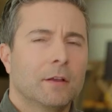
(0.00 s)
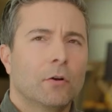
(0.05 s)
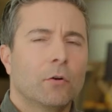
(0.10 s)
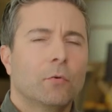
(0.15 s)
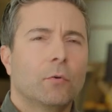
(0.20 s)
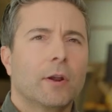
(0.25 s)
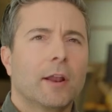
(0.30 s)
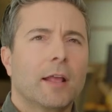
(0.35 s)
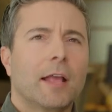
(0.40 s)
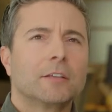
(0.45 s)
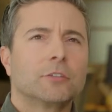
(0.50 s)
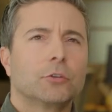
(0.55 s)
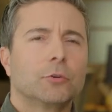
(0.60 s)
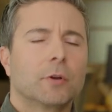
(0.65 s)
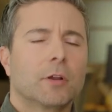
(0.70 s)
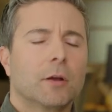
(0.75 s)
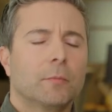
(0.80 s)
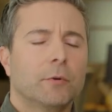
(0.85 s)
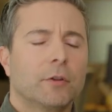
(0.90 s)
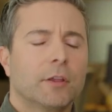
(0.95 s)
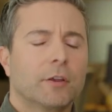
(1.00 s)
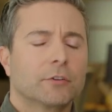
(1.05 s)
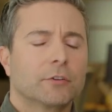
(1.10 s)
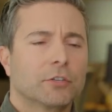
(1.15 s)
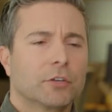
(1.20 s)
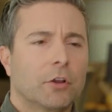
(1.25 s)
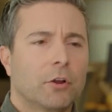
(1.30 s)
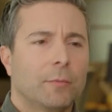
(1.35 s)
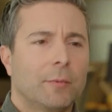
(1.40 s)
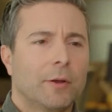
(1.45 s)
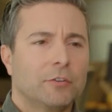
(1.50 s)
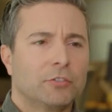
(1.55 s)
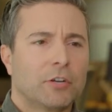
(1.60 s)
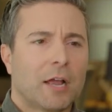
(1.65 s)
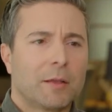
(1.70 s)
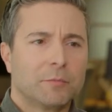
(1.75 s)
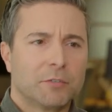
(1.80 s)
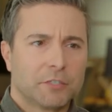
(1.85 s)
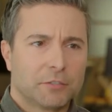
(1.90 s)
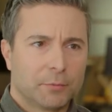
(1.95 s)
When I asked you a couple years ago about
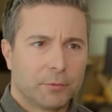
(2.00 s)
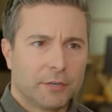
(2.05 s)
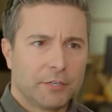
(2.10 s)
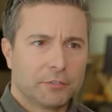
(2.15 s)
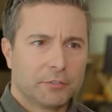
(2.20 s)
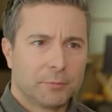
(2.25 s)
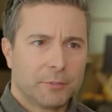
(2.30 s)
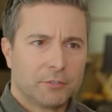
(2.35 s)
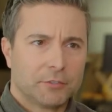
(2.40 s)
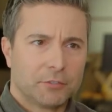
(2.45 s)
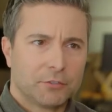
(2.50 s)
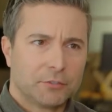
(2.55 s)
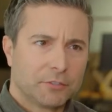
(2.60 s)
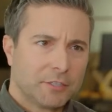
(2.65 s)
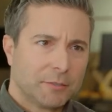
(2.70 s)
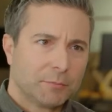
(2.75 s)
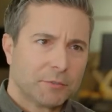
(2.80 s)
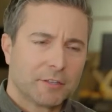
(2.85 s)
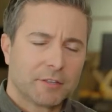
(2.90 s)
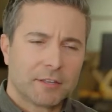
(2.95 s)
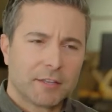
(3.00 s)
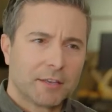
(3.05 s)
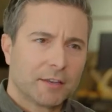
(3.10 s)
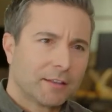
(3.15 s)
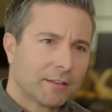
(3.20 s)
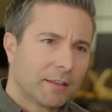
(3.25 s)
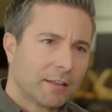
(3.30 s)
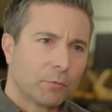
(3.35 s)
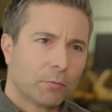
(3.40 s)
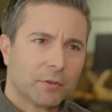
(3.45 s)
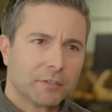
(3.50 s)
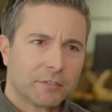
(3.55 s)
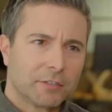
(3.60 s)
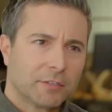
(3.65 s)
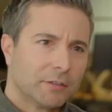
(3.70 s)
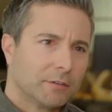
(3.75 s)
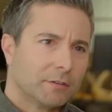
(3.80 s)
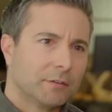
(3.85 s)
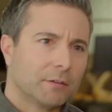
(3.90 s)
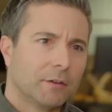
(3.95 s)
job displacements, you seemed to think that
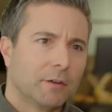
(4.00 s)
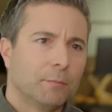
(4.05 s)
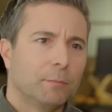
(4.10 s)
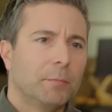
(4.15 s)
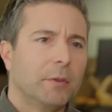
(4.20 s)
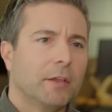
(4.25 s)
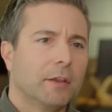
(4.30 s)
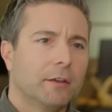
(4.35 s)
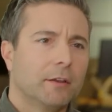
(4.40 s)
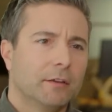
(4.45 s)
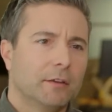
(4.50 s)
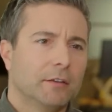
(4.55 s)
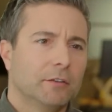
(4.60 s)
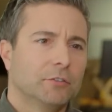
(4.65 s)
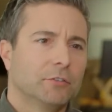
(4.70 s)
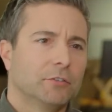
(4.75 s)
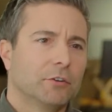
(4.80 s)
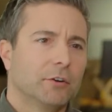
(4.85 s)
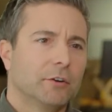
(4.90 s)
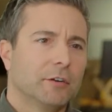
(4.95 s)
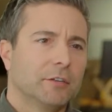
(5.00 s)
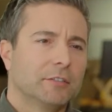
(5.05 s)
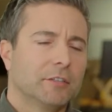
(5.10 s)
wasn't a big concern.